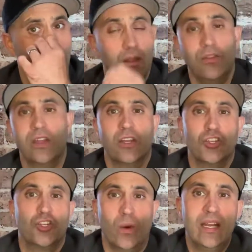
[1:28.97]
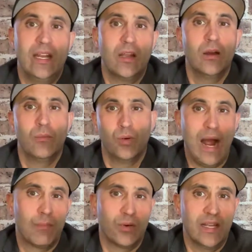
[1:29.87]
the adjoining
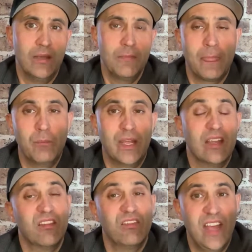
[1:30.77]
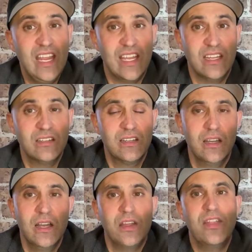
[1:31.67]
property being vacant,
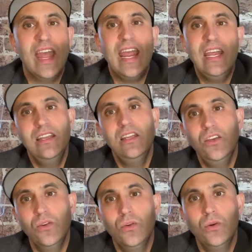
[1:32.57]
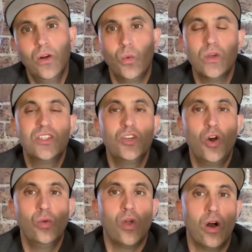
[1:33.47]
the ADU was no
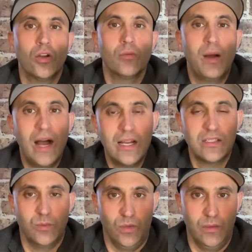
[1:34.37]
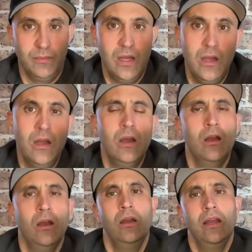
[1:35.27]
longer possible.
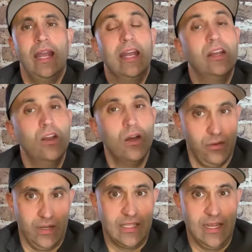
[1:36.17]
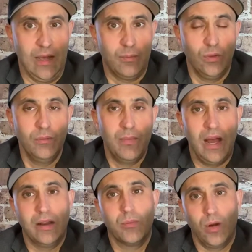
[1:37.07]
In another example,
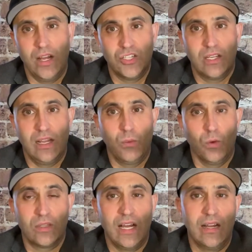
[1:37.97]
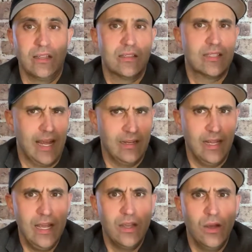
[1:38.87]
on a project I worked on in San
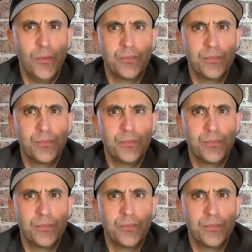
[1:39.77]
Diego,